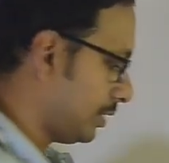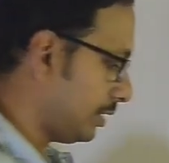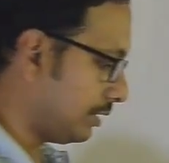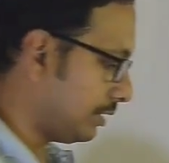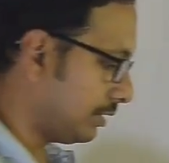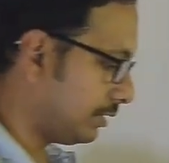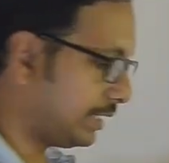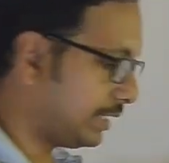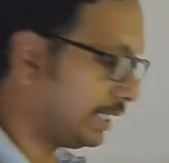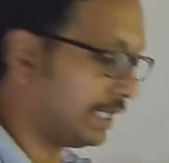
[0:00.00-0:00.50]

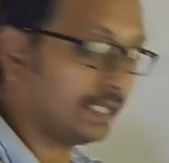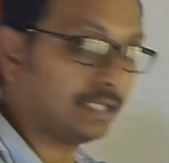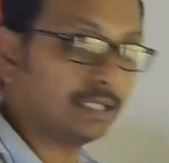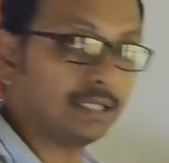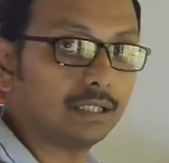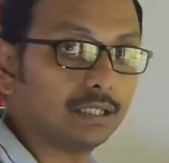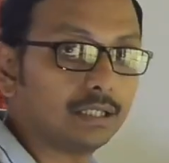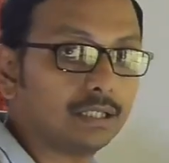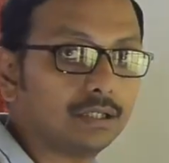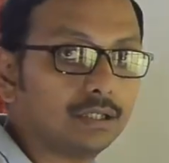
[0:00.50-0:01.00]

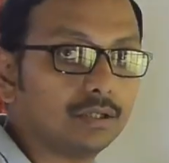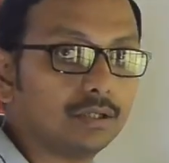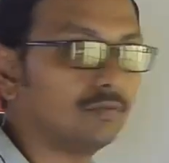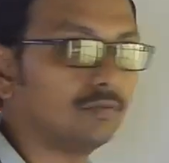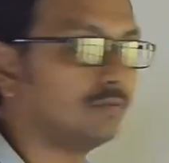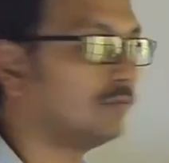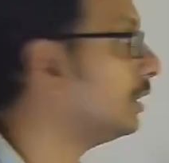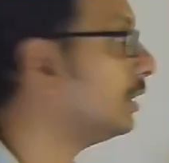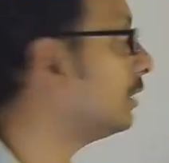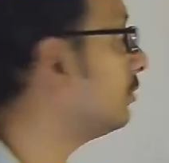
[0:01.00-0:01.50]
then
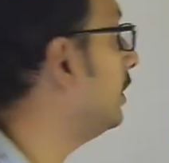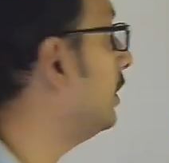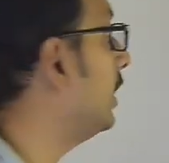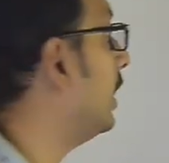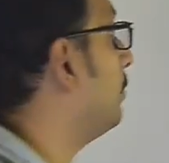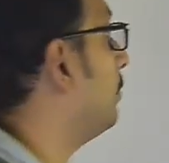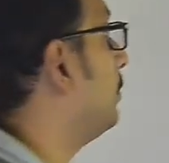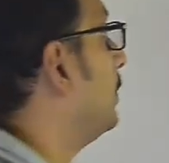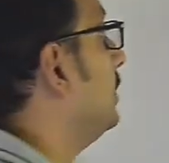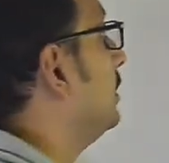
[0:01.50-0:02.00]
what will
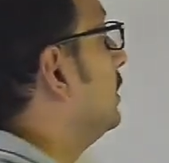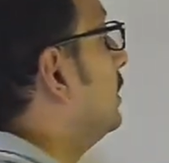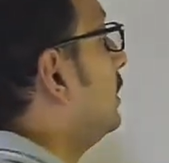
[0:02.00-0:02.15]
happen?